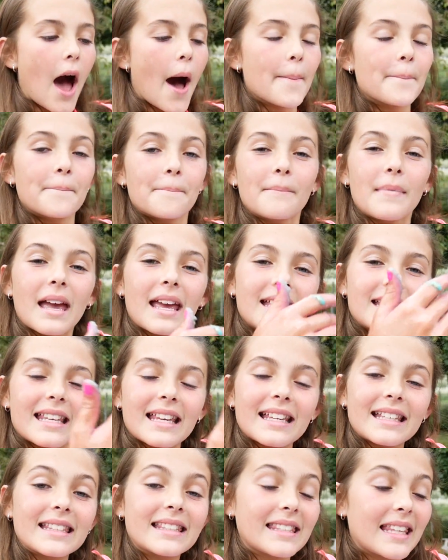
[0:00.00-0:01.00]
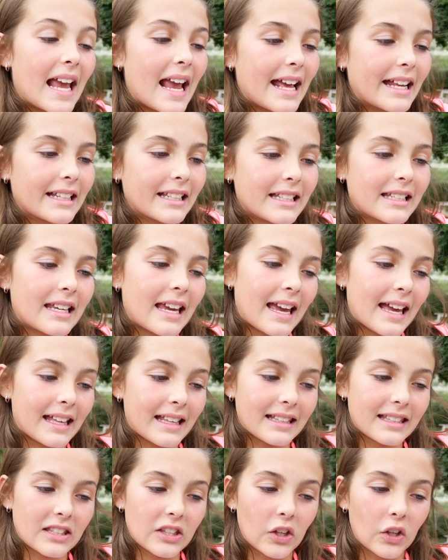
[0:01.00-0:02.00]
amazing sand
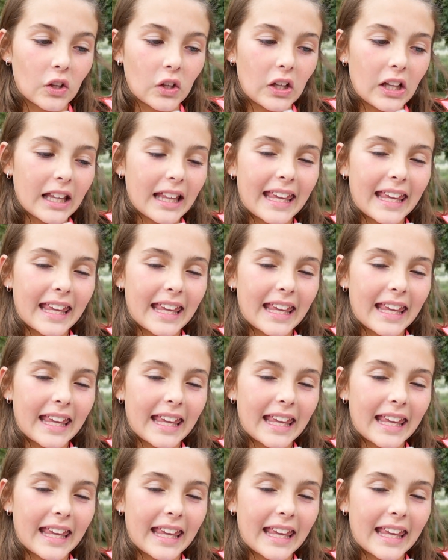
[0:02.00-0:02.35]
castle.